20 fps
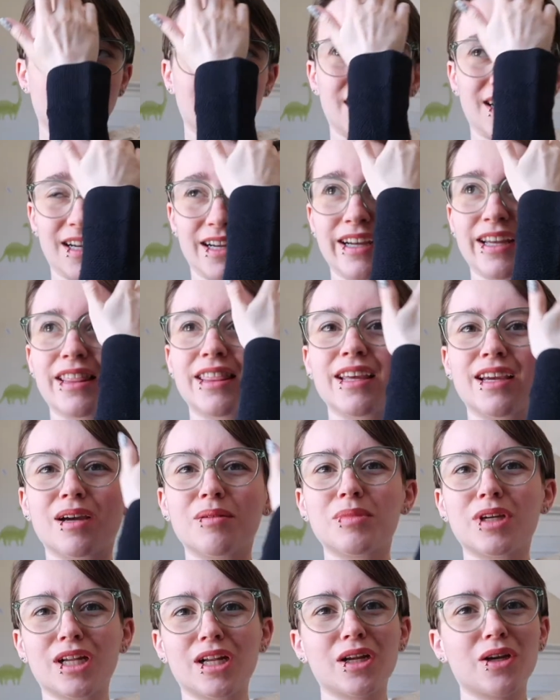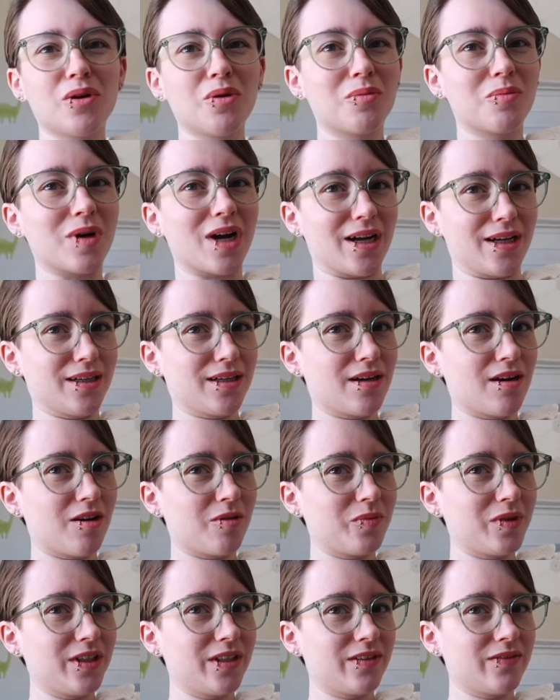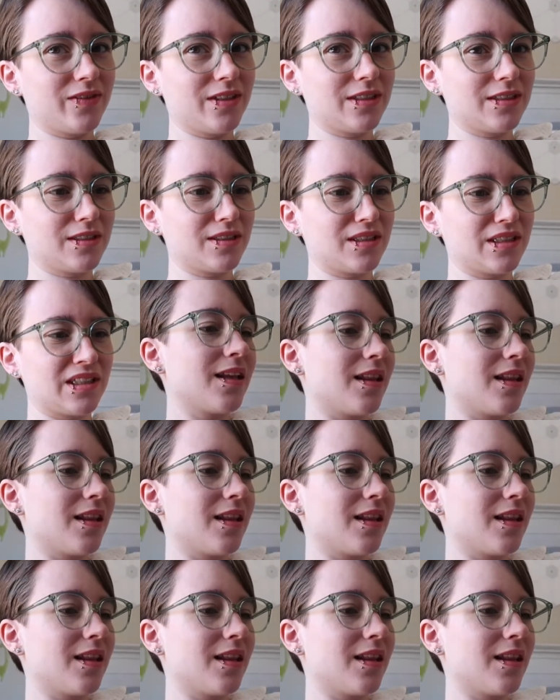I think I'm gonna go buy a copy of it.